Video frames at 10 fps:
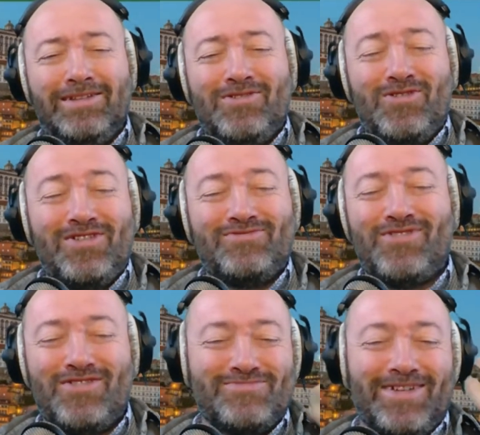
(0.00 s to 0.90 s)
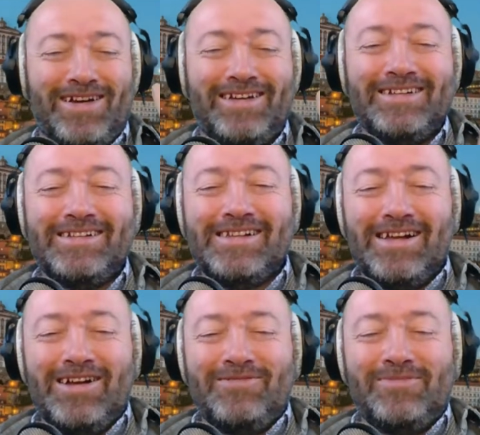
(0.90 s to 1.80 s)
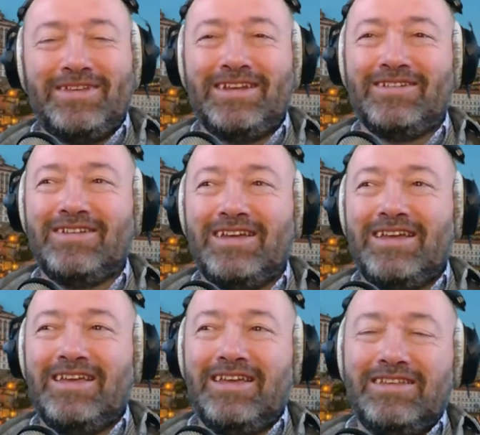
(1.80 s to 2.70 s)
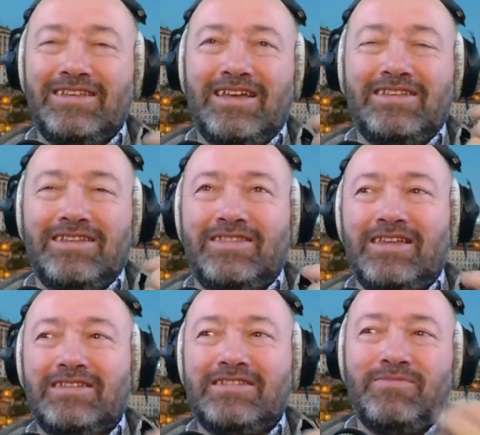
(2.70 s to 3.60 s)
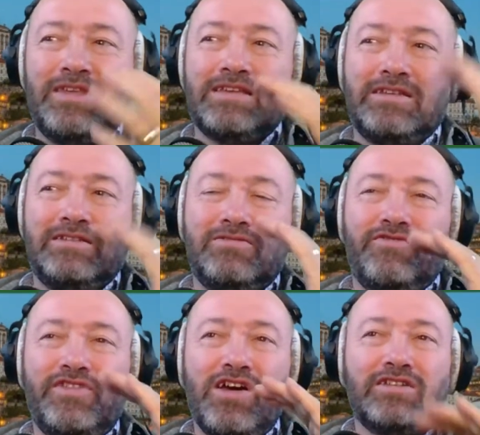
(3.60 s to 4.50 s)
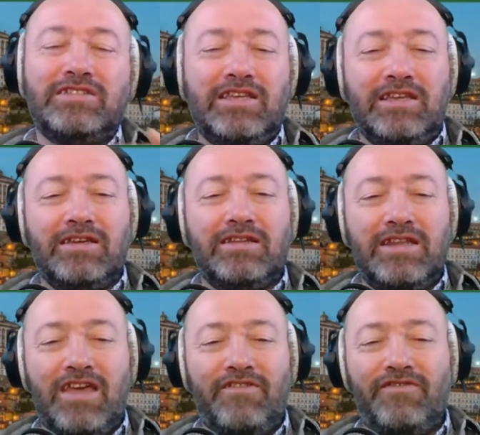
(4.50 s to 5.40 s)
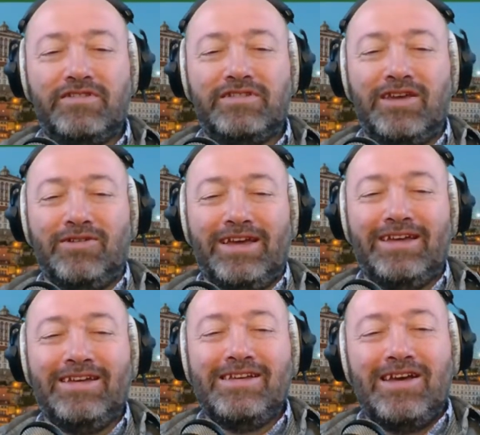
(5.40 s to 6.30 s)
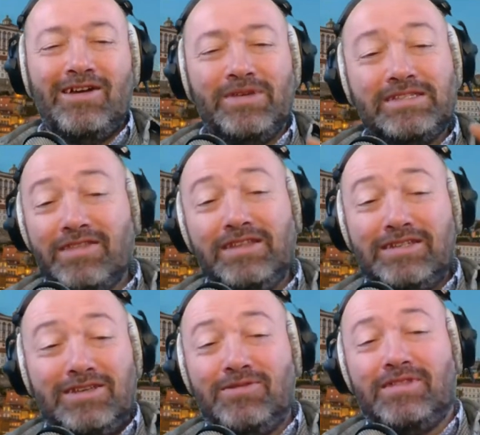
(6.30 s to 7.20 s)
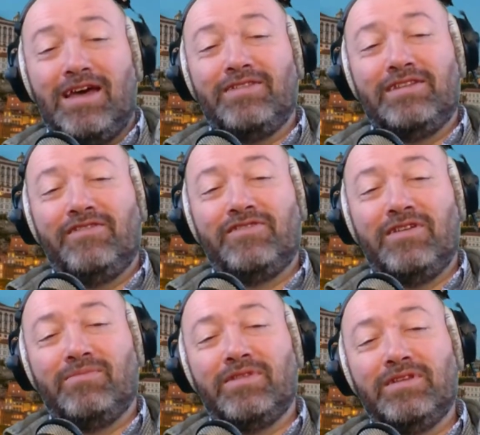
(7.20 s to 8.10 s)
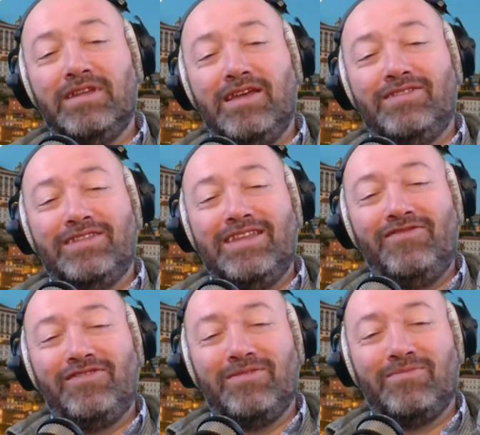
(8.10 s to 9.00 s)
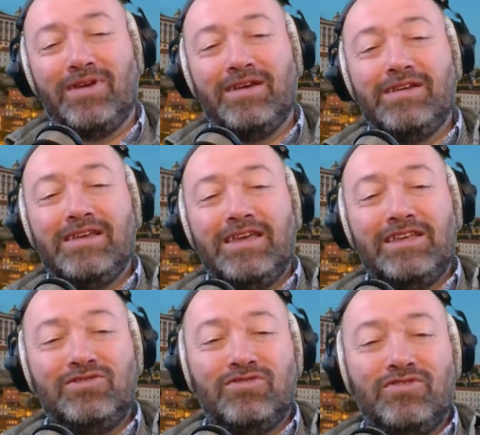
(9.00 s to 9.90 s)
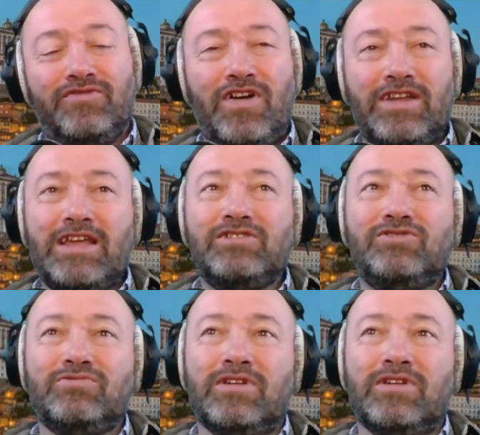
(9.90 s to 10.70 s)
or aroma, that something has a sort of nasty NIF to it. It's nothing to do with that, the NIF number. The NIF number is your financial